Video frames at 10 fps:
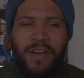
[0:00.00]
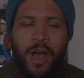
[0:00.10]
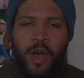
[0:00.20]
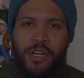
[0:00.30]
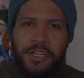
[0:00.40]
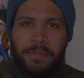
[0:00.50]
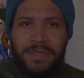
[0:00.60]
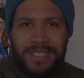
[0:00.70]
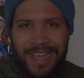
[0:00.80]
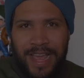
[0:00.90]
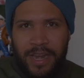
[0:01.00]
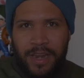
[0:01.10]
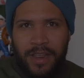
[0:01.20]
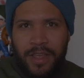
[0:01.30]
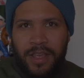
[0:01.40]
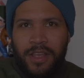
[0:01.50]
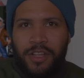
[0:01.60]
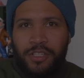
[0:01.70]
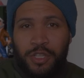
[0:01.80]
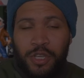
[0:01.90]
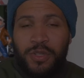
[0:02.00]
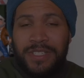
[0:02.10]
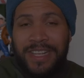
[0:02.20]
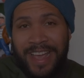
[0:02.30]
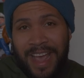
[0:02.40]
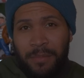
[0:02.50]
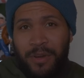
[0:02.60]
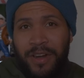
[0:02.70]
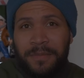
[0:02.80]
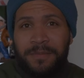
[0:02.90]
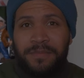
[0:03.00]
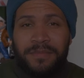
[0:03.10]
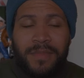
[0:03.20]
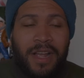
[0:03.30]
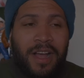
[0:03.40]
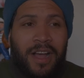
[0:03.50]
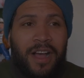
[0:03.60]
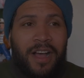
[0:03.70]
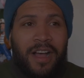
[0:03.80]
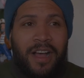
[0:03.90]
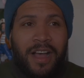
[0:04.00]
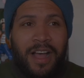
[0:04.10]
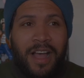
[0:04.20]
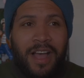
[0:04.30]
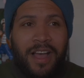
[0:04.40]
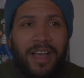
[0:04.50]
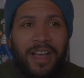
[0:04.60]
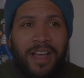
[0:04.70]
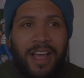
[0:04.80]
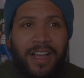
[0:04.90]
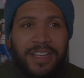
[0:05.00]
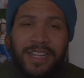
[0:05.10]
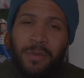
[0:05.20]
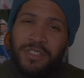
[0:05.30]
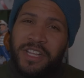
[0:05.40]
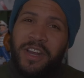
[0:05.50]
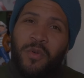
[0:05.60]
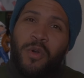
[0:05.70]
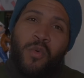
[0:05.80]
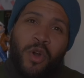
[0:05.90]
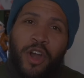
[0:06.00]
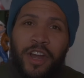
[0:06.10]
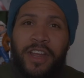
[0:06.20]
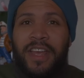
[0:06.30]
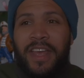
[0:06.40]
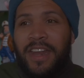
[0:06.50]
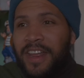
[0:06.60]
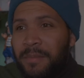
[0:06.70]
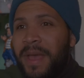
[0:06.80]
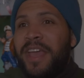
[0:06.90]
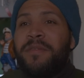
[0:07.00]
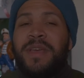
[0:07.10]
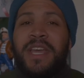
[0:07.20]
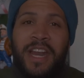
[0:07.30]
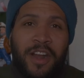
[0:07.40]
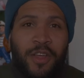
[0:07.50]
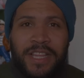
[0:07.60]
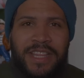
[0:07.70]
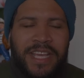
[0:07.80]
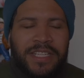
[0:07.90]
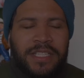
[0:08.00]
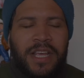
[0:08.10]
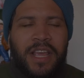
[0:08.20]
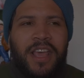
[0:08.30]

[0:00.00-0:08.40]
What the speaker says: 100% to use the camera, because I was dealing with work and a baby and other things,